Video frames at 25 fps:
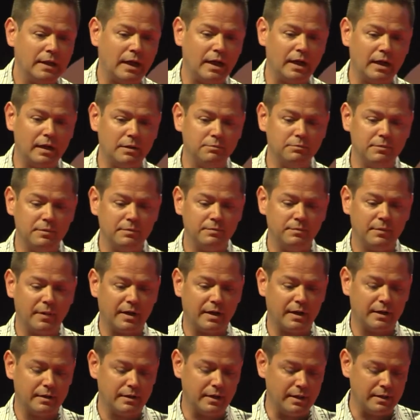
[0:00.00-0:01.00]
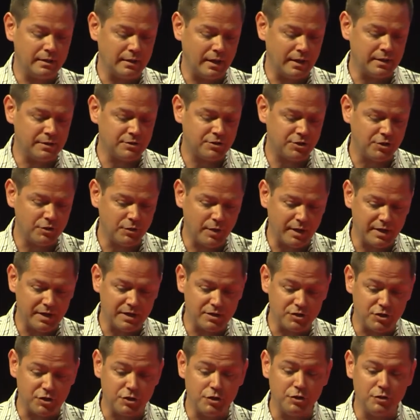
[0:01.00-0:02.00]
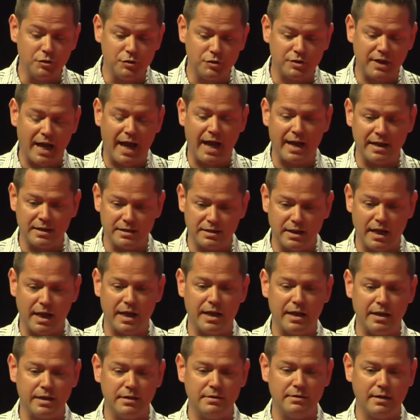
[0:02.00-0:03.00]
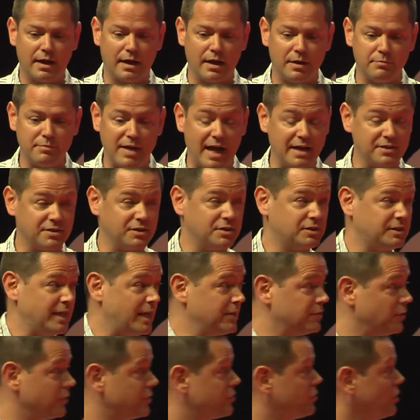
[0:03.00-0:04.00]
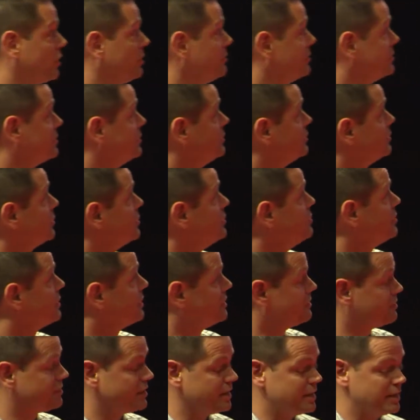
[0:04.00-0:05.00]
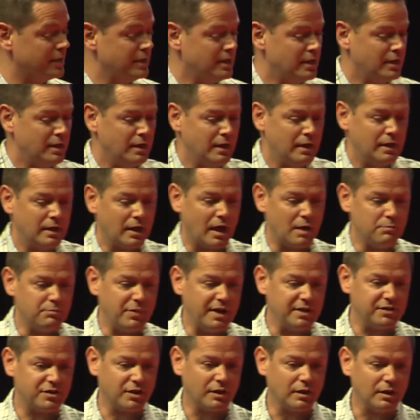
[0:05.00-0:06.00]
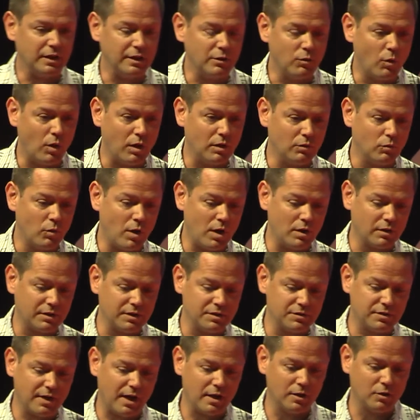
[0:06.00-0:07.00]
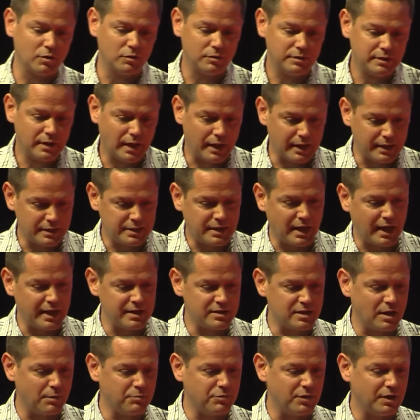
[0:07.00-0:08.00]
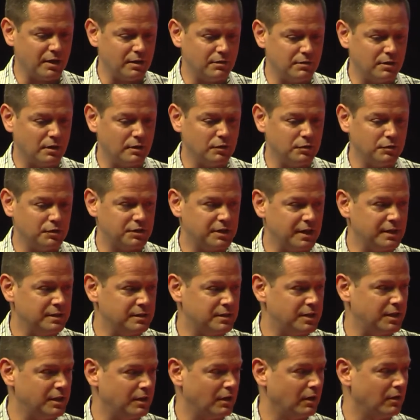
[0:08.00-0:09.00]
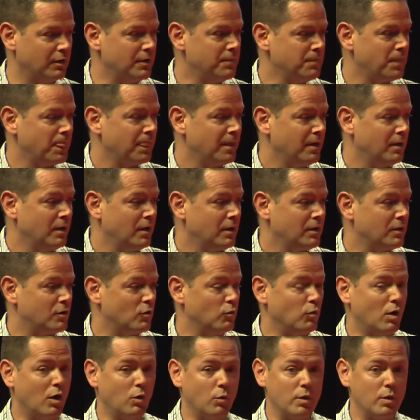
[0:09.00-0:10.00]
and is used as a standard service. And so you can see basically while Gonçalo ties up the loose ends here, you know,